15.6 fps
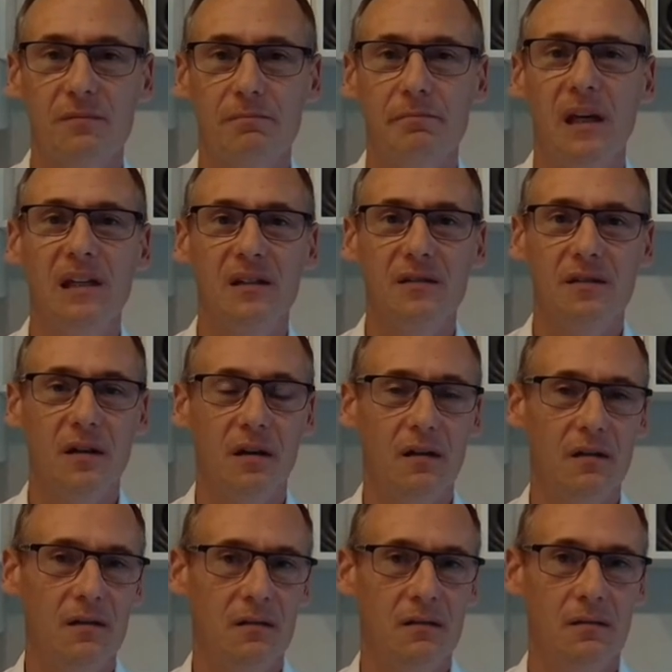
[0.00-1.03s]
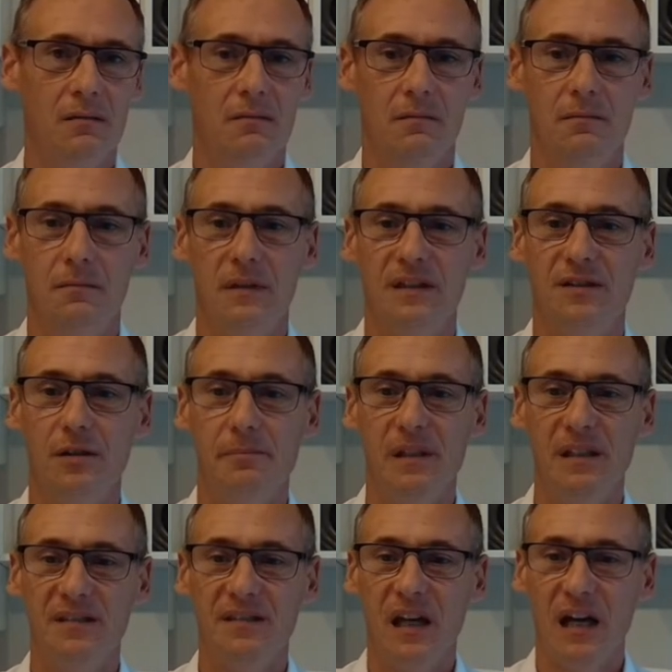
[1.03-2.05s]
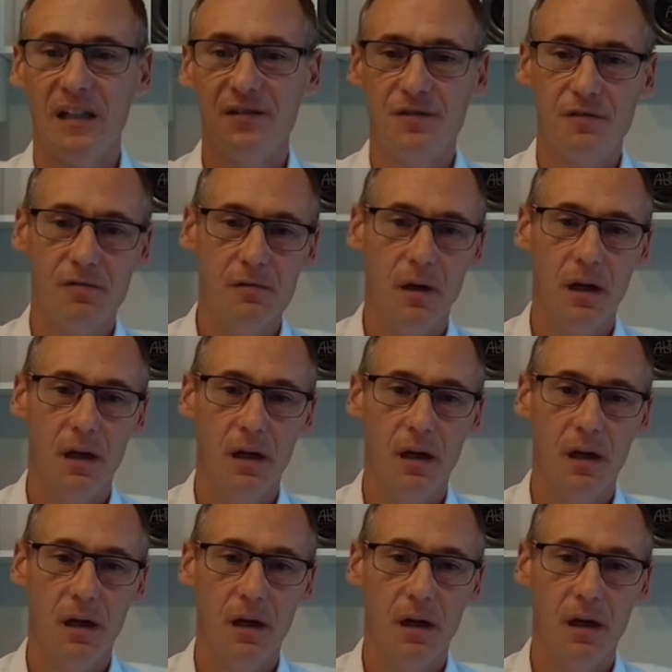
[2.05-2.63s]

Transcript: million, it's a mid-sized